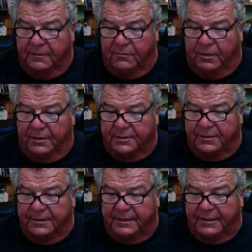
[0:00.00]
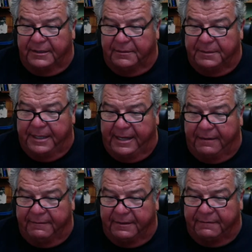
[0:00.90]
Roger, do you think they'll be
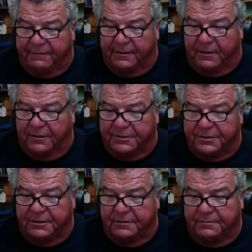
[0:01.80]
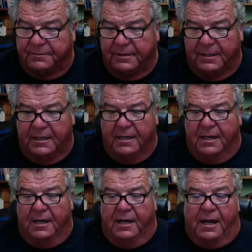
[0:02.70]
having a Fred Hall show?
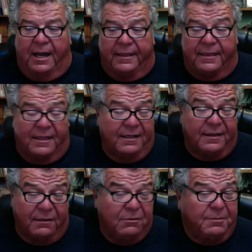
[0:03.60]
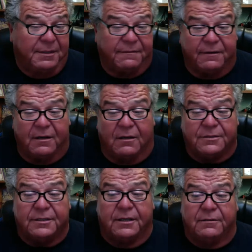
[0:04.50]
I think there will be a Fred Hall
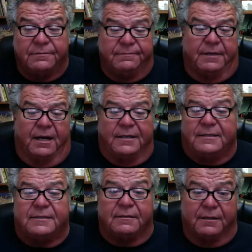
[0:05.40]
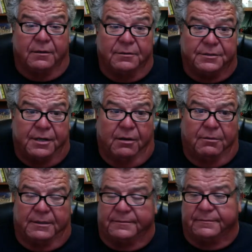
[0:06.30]
show. I just don't know who's
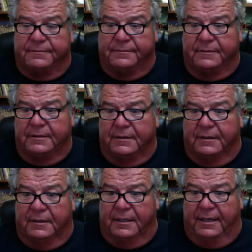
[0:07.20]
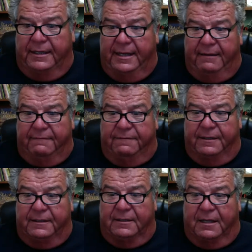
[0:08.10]
going. I can't
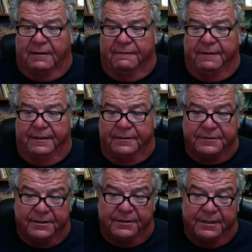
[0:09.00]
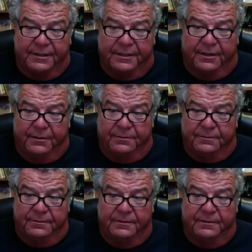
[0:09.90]
find a lot of vendors that are going to go.